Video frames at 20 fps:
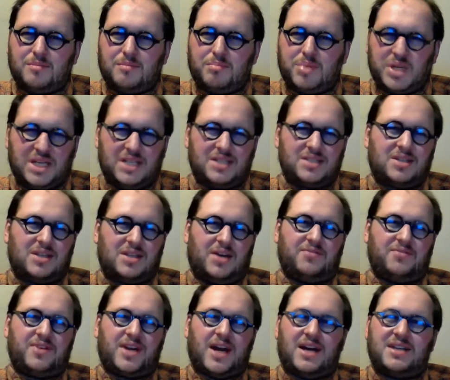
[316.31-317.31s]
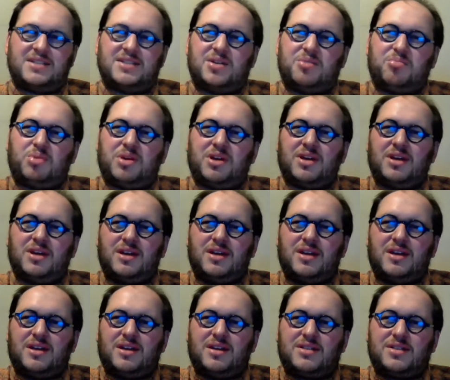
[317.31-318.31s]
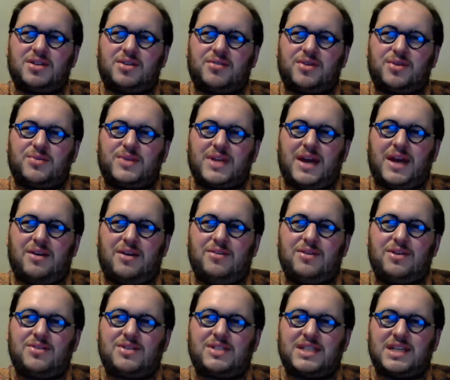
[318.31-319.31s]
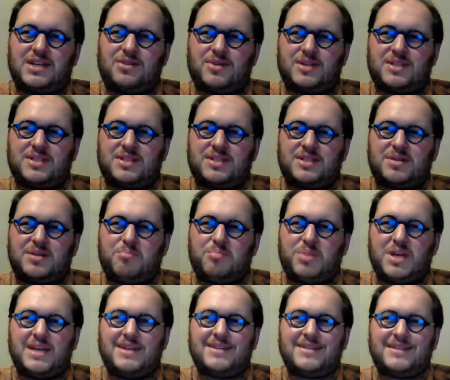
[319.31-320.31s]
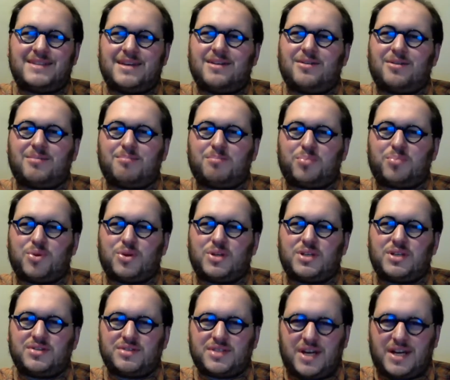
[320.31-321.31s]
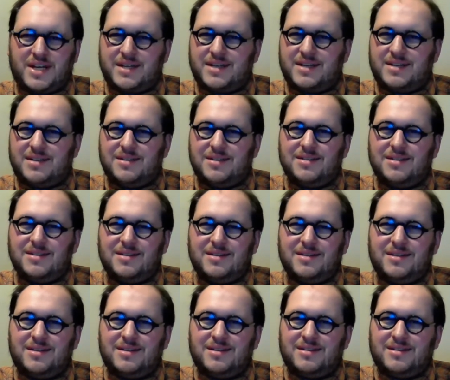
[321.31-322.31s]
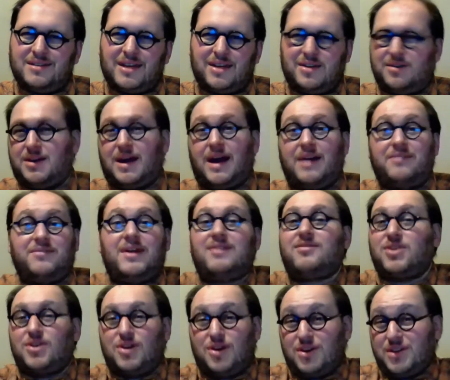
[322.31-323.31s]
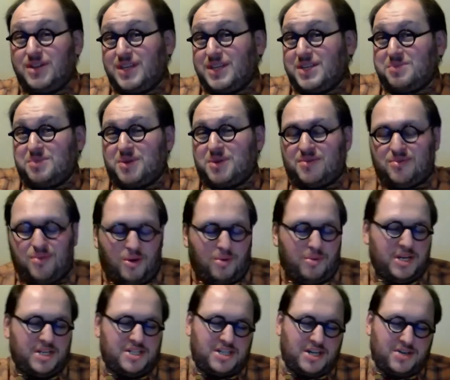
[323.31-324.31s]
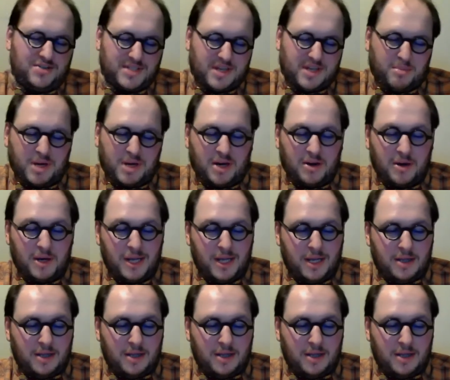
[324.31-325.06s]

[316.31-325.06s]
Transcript: bees love gossip. And so if you tell your secrets to the bees, they'll produce honey. I don't know. I've never heard this before, but it shows up here.